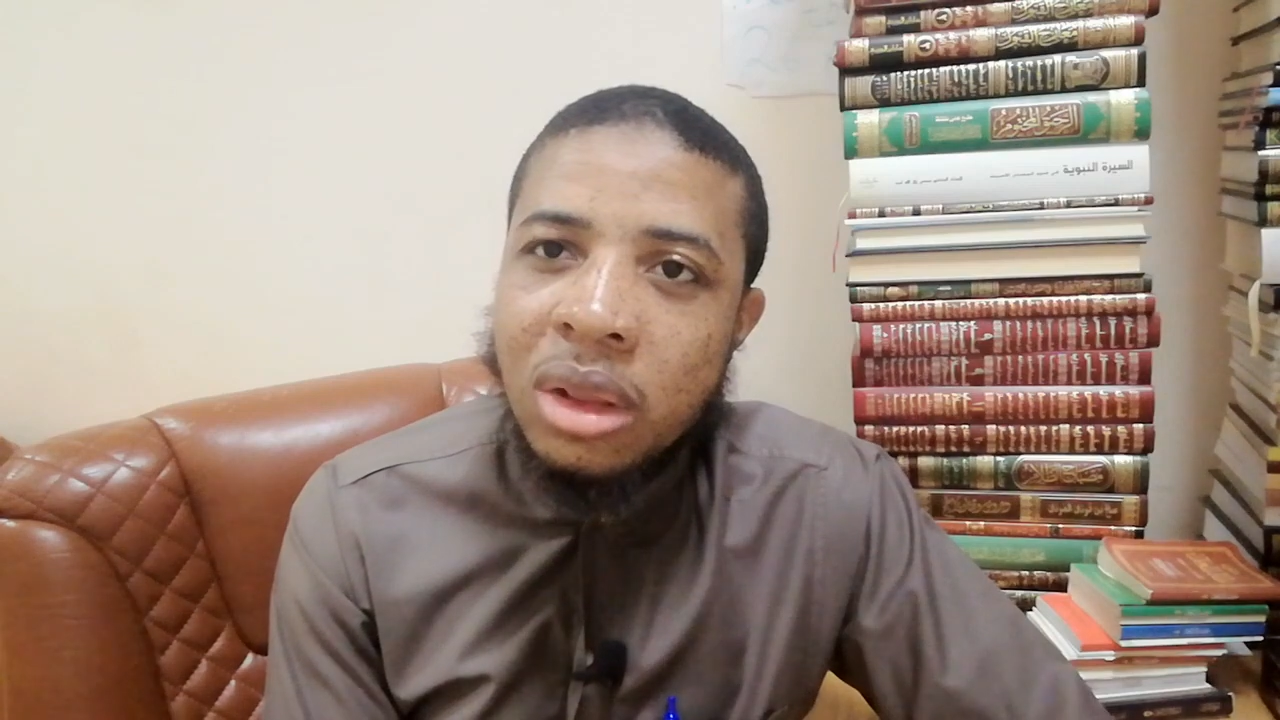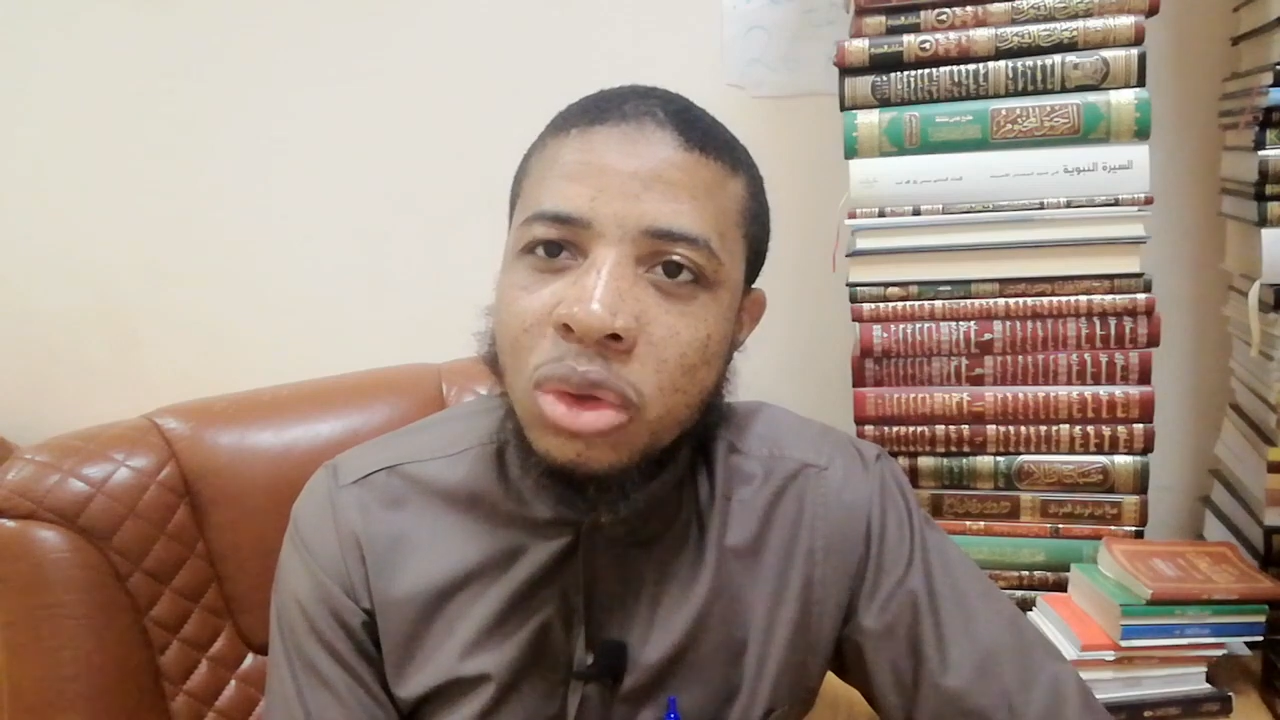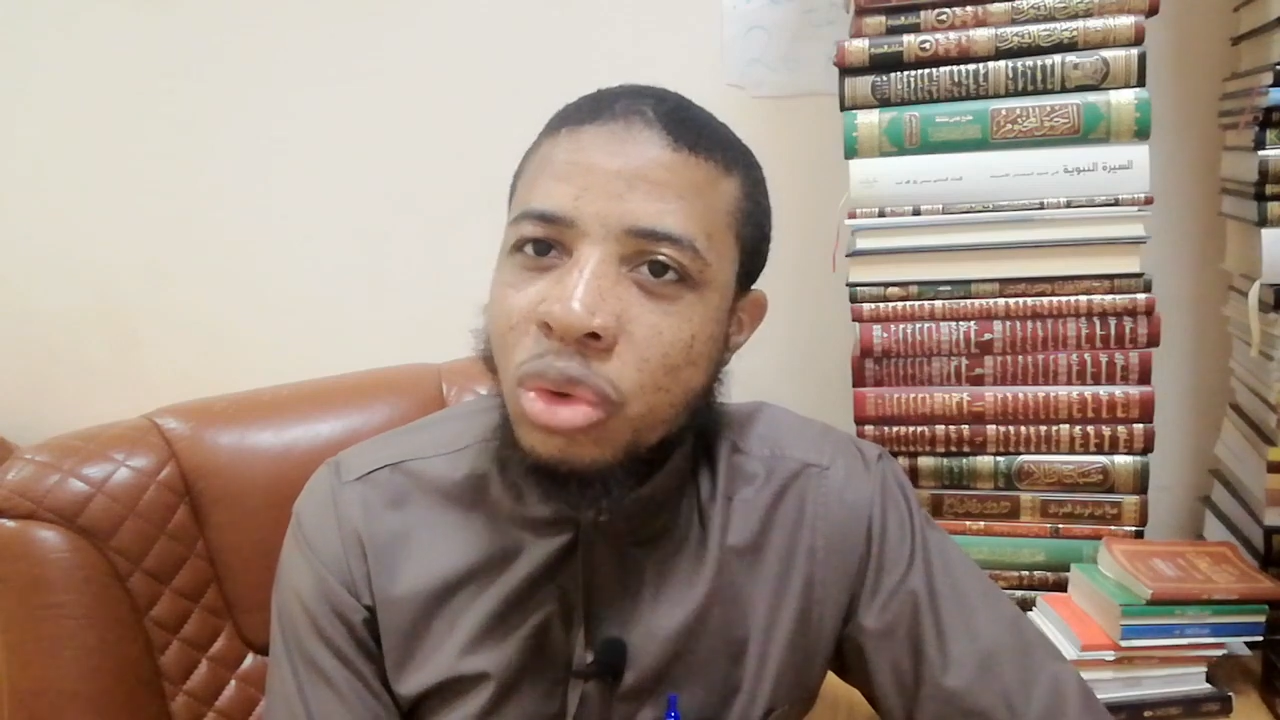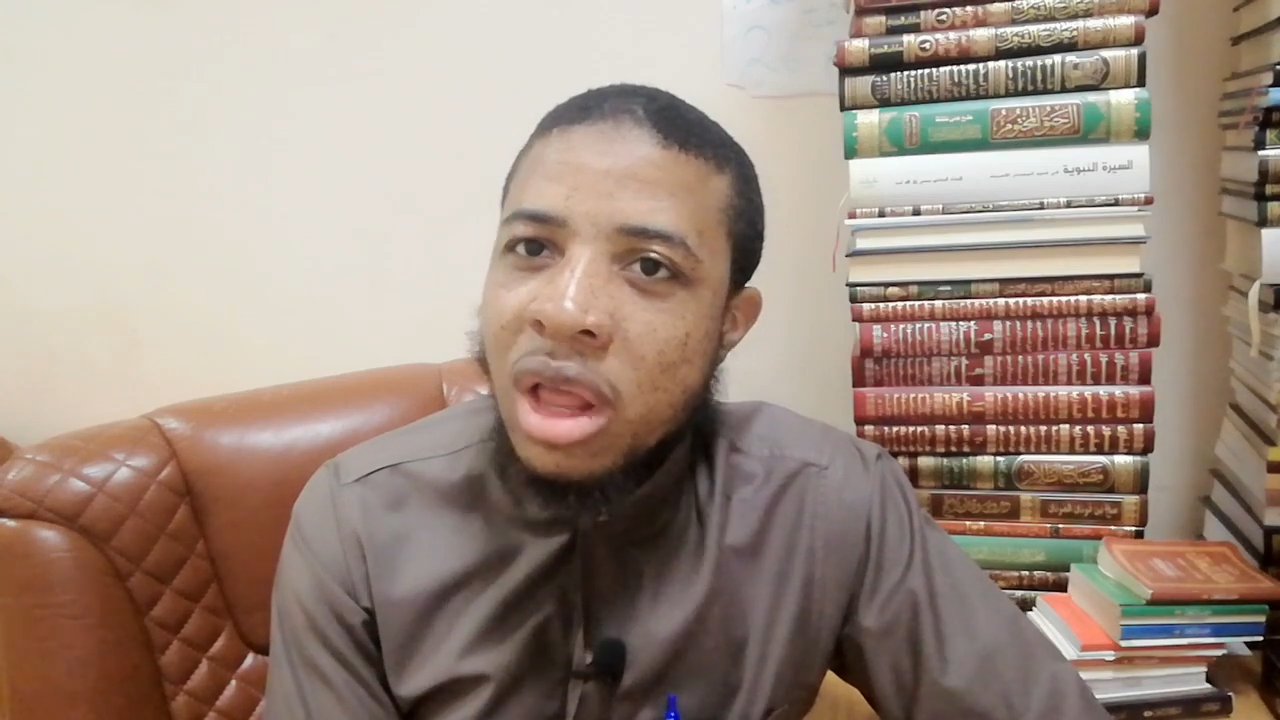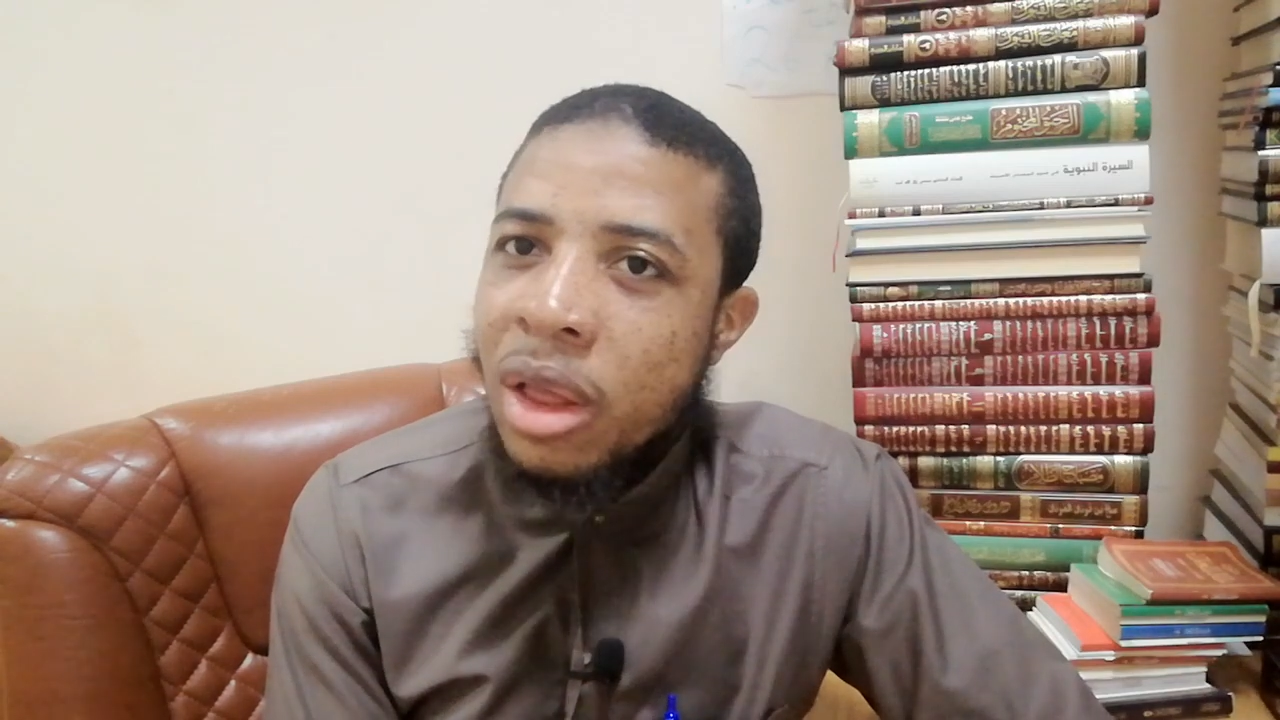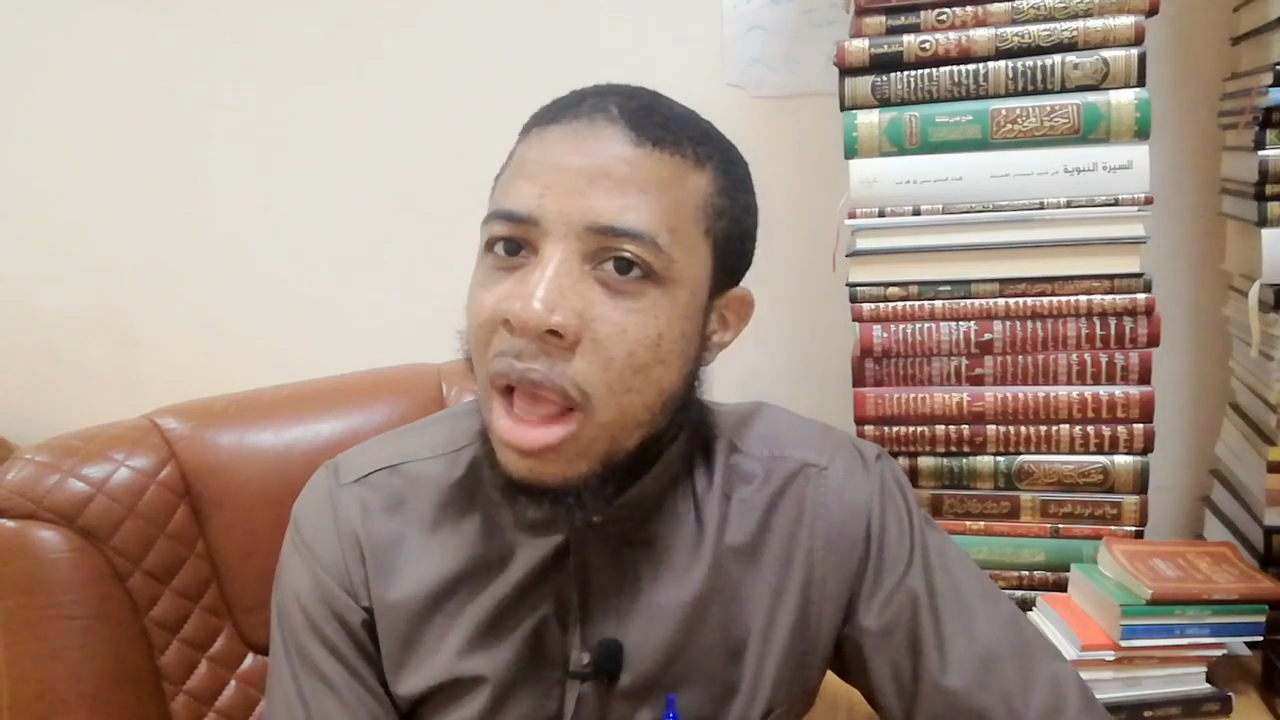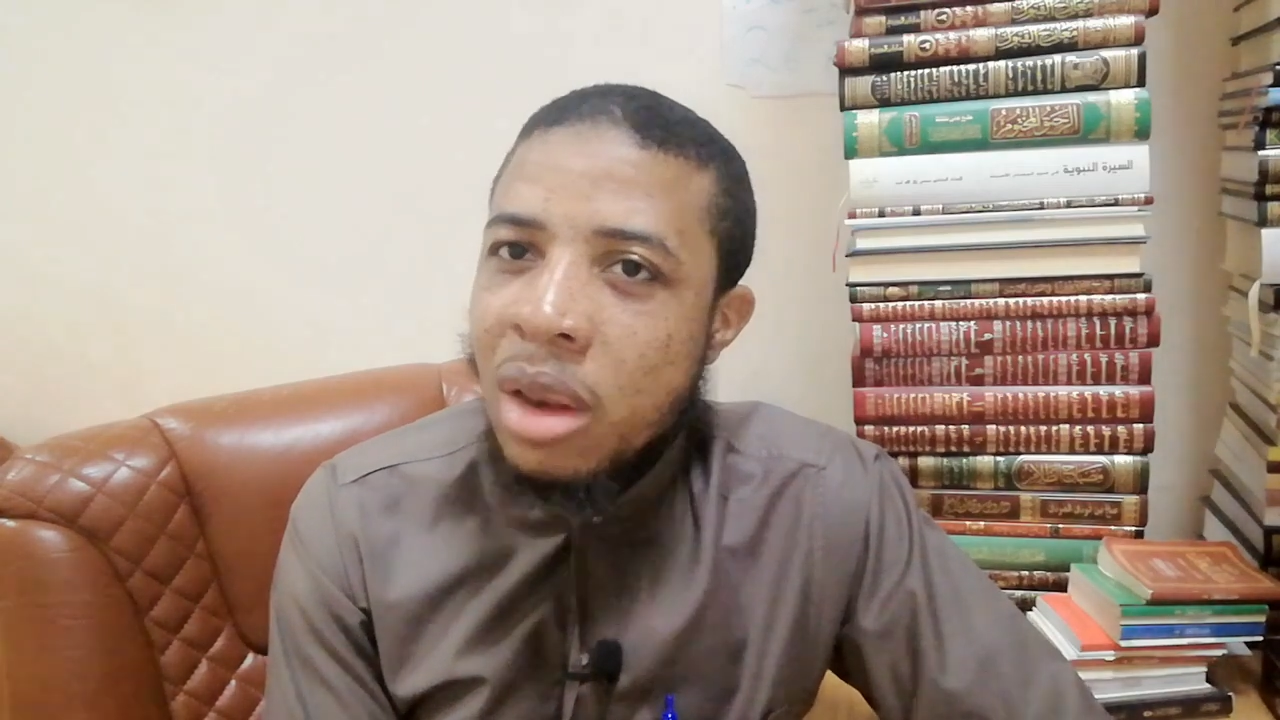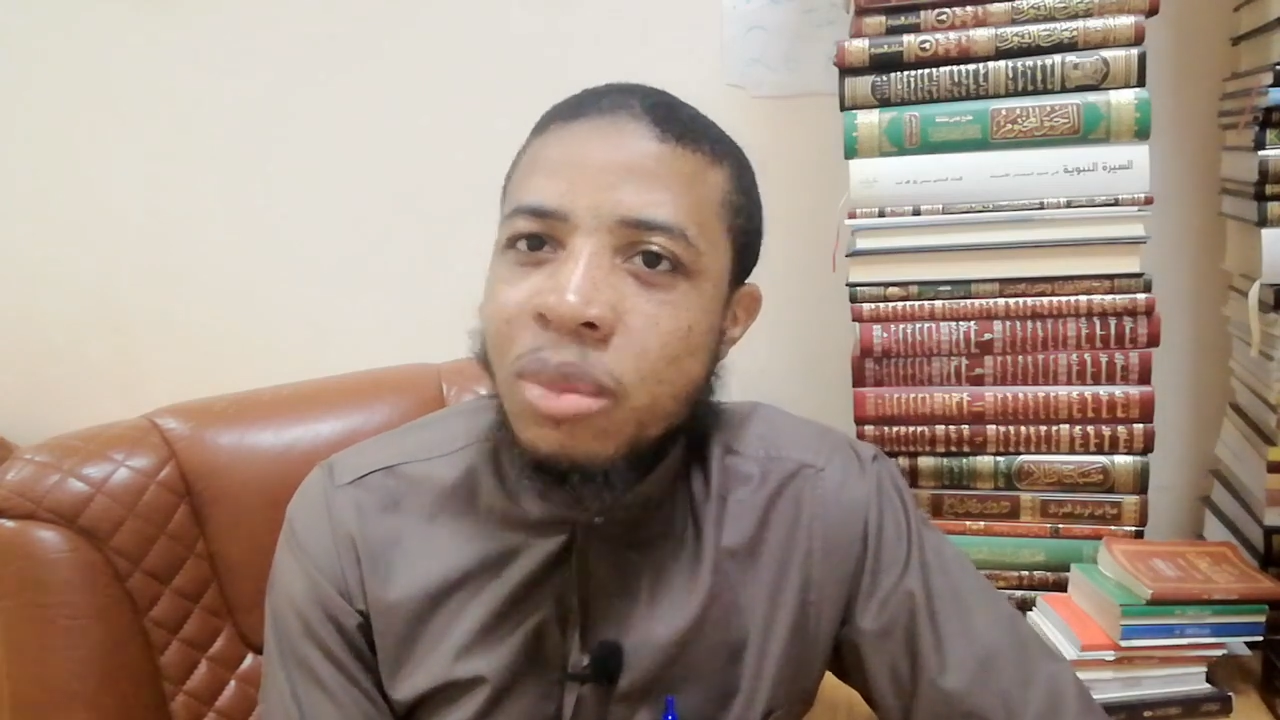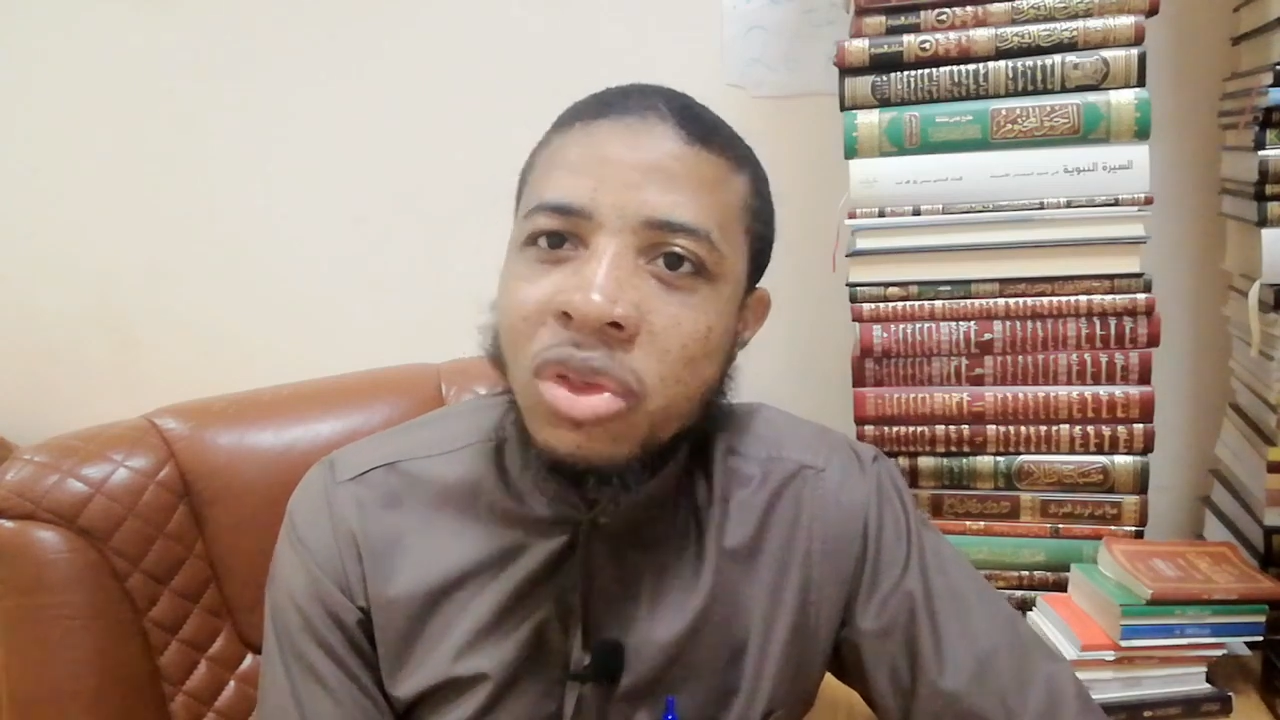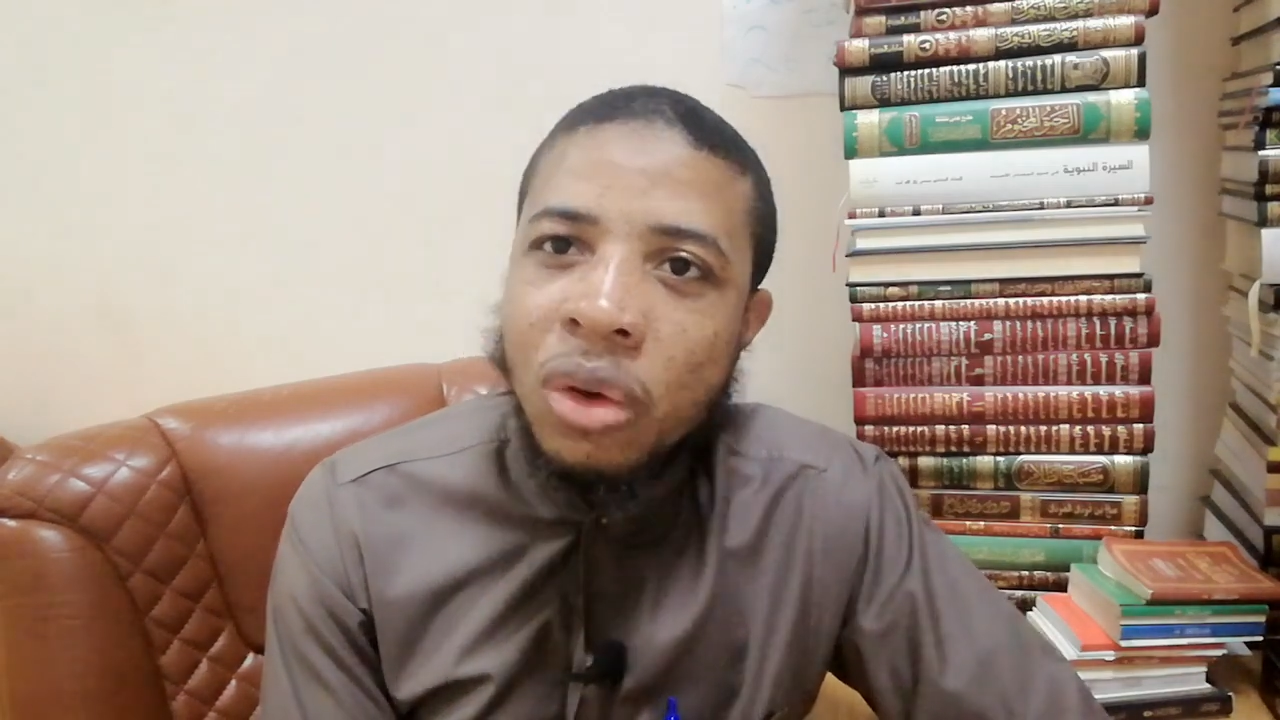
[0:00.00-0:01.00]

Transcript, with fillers: to the enemies